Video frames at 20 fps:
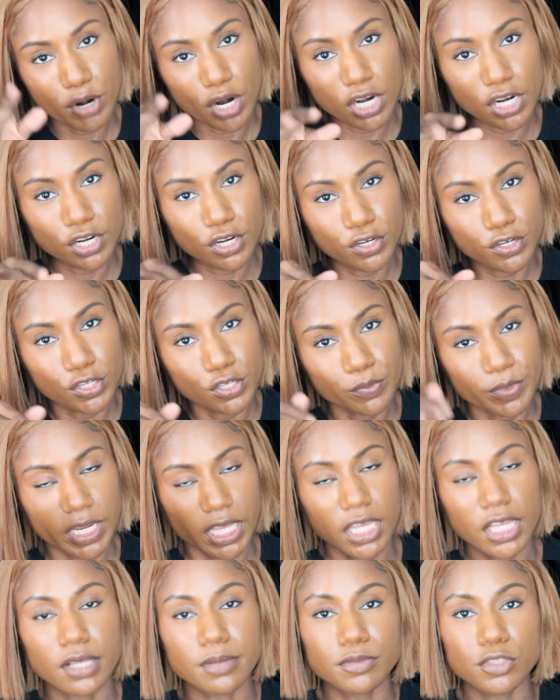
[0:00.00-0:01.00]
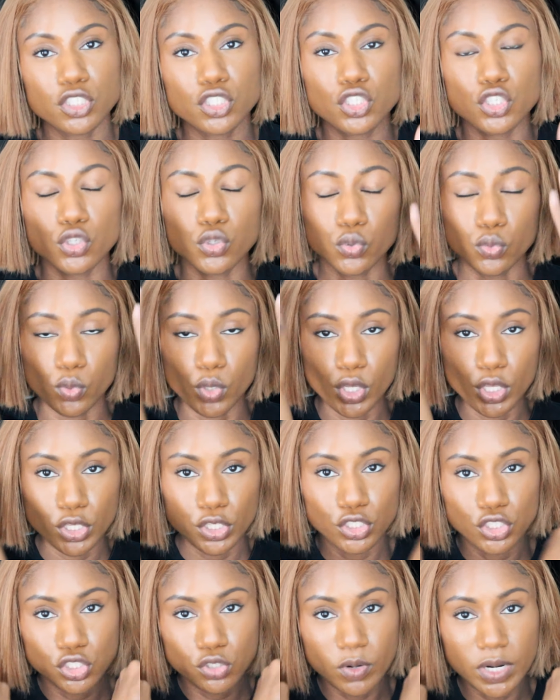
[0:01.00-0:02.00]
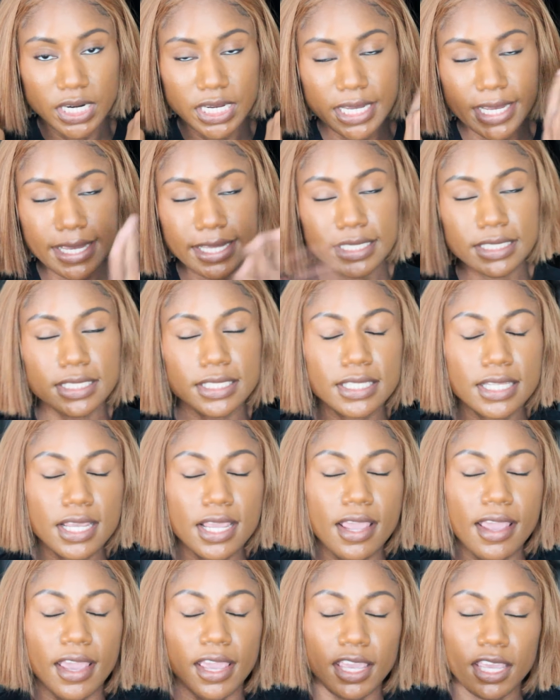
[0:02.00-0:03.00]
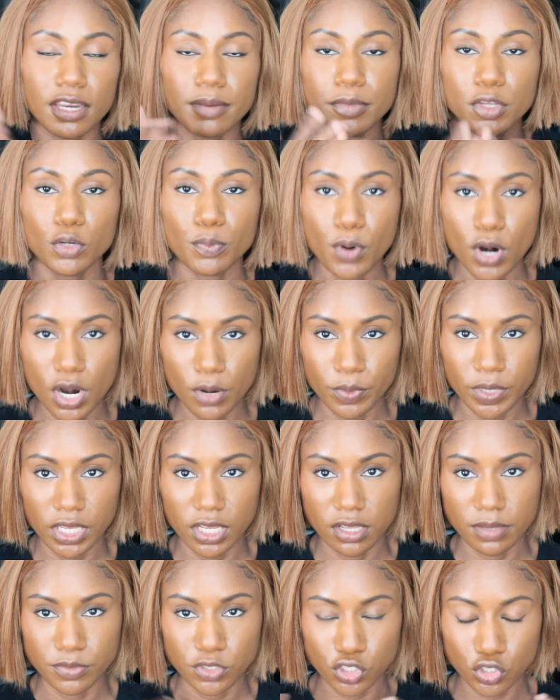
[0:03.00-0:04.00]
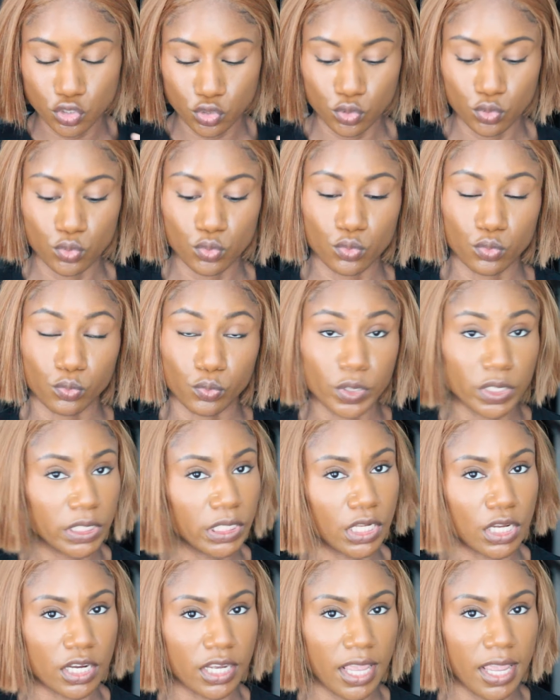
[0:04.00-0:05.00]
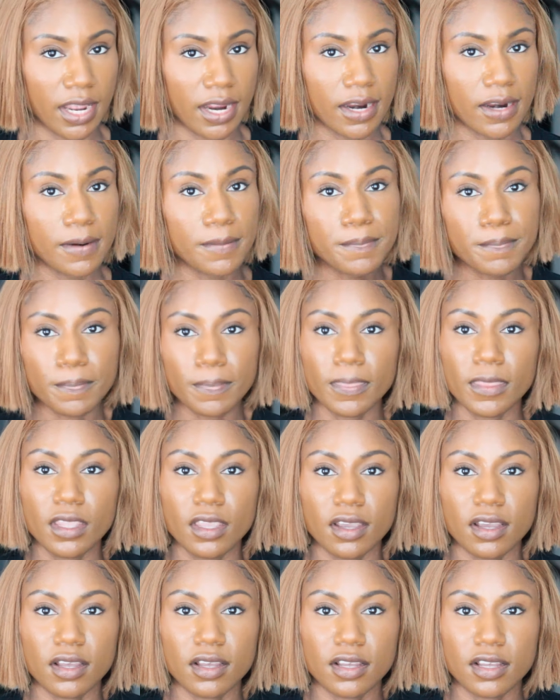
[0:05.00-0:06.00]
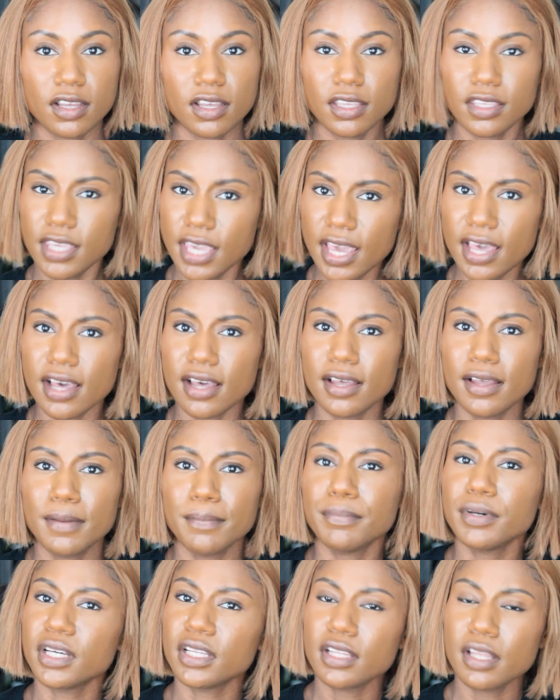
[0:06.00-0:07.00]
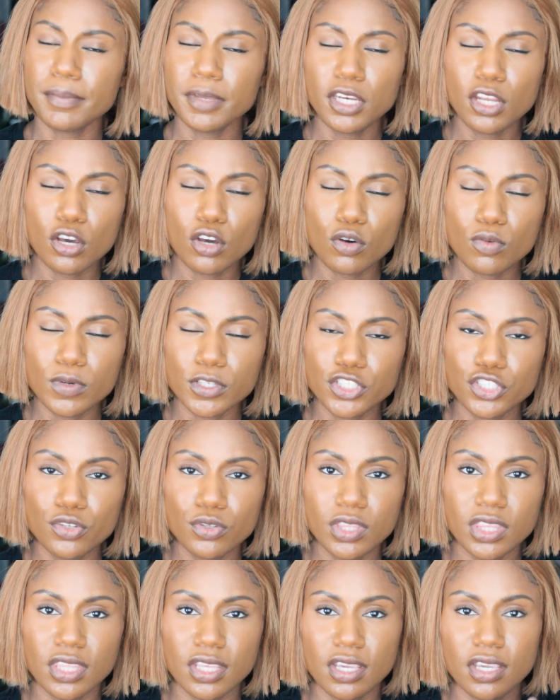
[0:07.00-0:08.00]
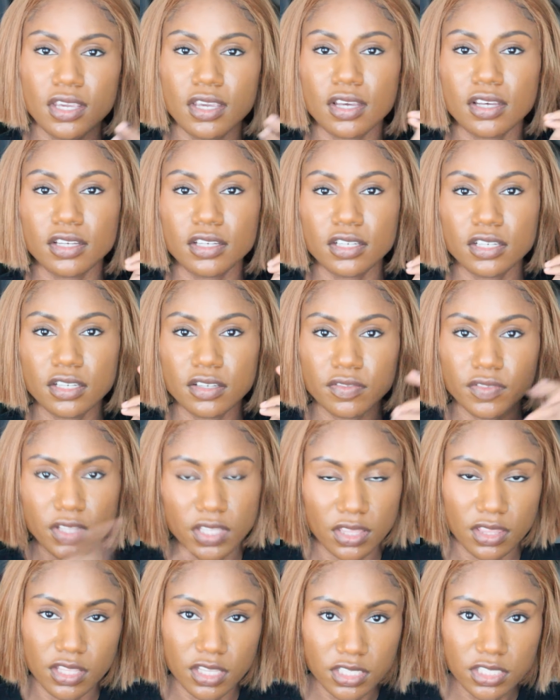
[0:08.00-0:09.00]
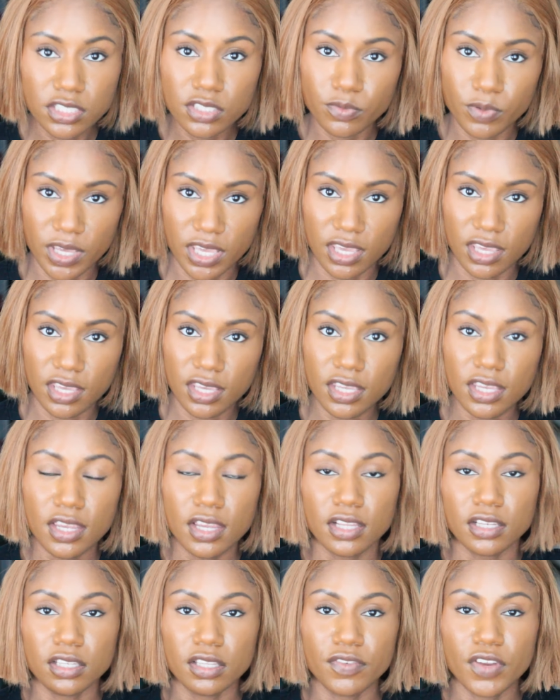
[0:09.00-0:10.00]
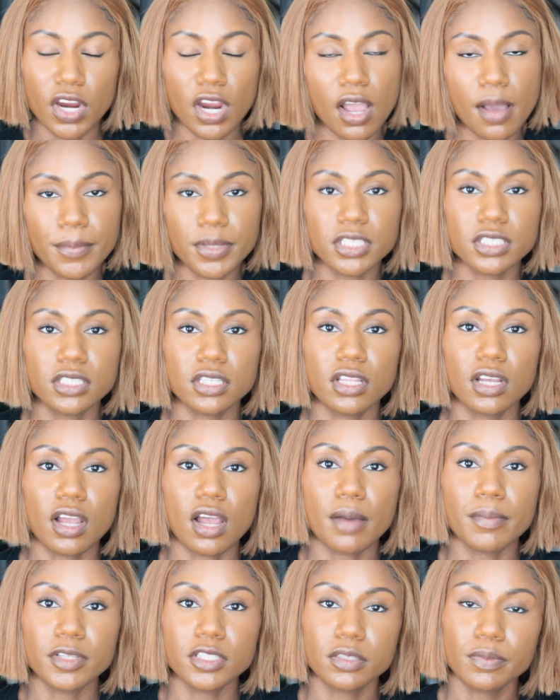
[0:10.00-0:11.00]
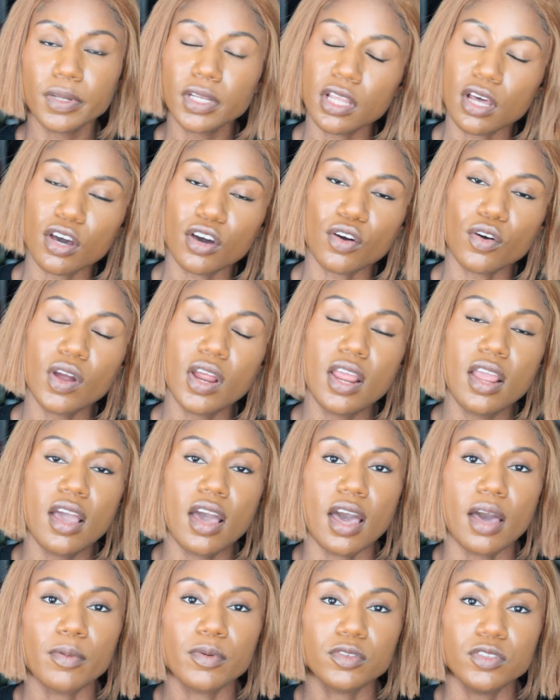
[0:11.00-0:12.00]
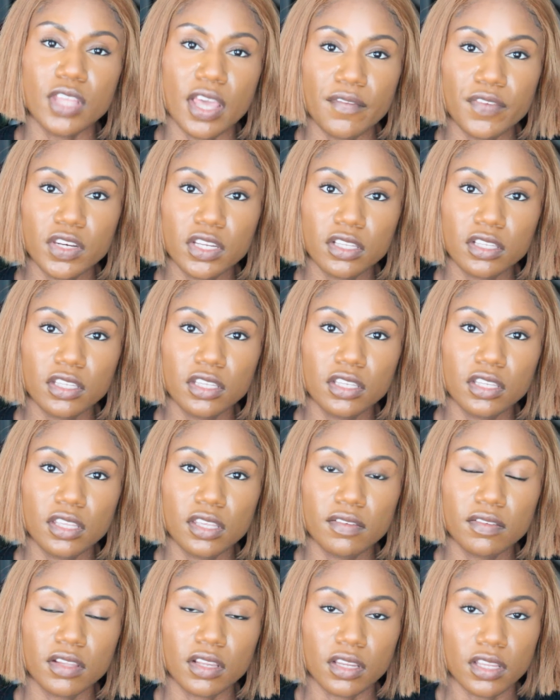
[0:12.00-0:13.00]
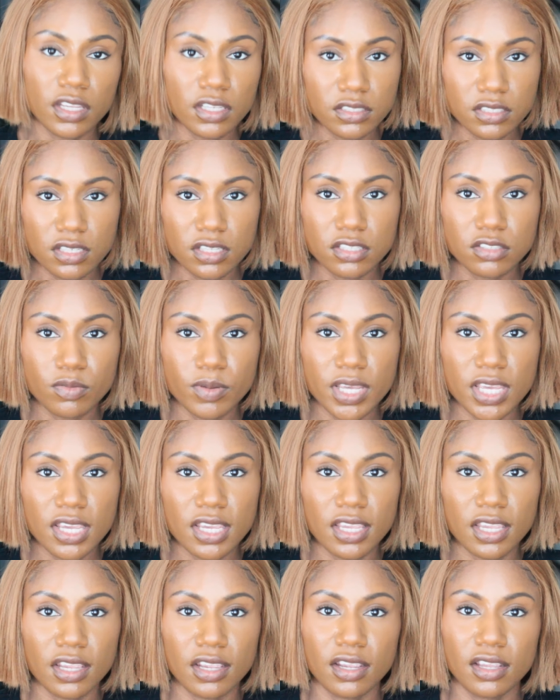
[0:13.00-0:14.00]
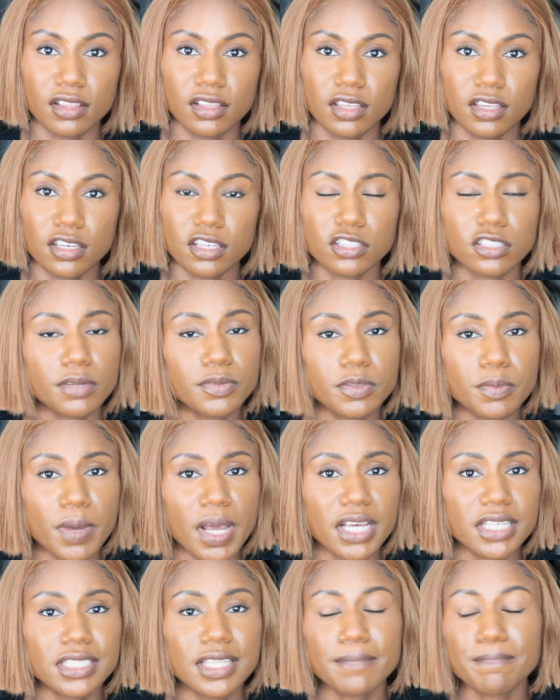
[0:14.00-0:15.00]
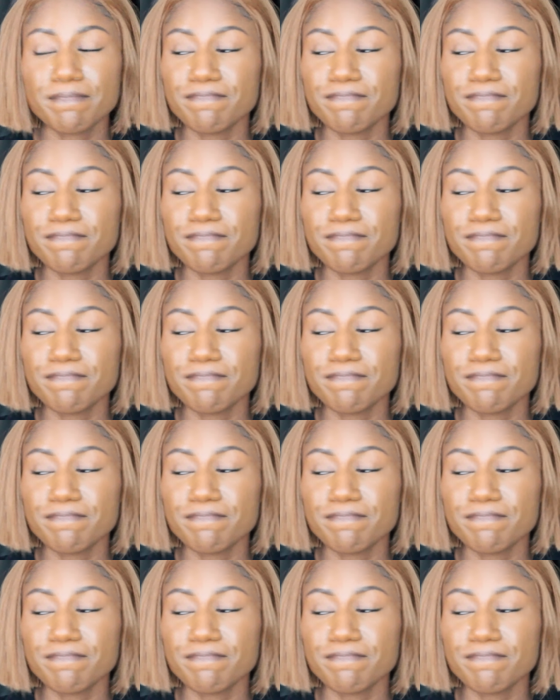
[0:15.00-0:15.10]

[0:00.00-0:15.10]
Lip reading: part girl when it comes to shortcuts, and middle part when it comes to really long hair. Yeah, but let me know what you think of this wig. Leave your comments in the comments below. I will definitely leave the link to this wig in the description box.